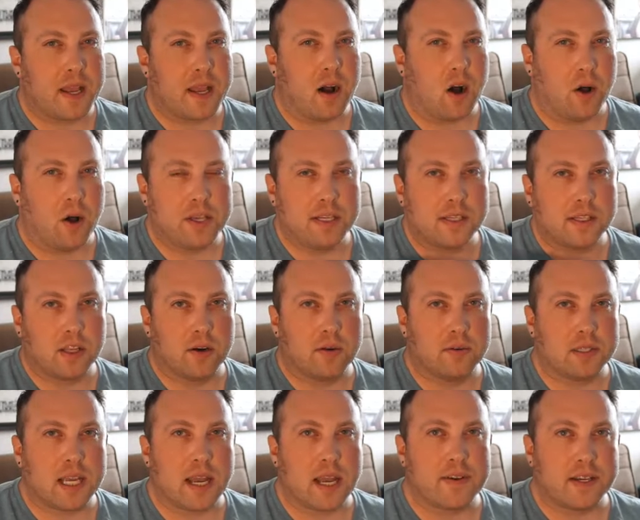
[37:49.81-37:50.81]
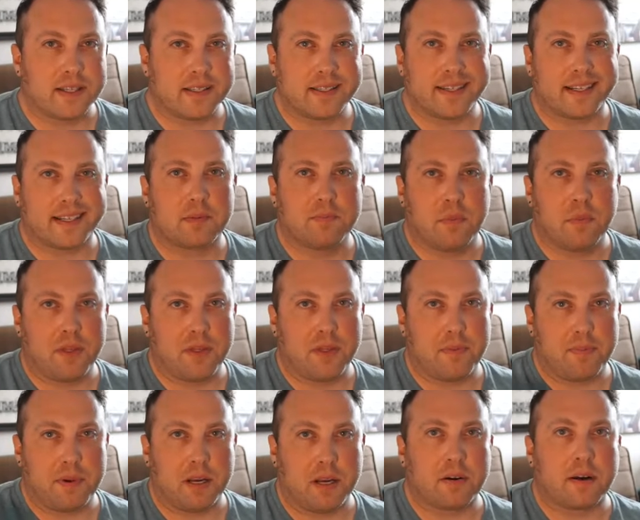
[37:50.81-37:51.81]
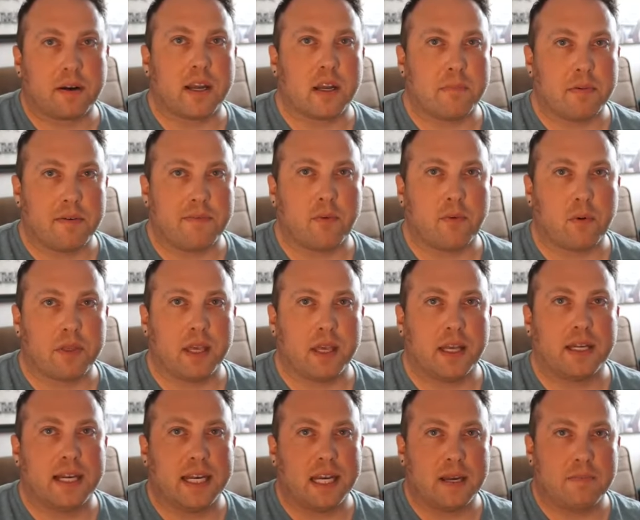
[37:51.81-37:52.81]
All these loans have a 6-month period before they need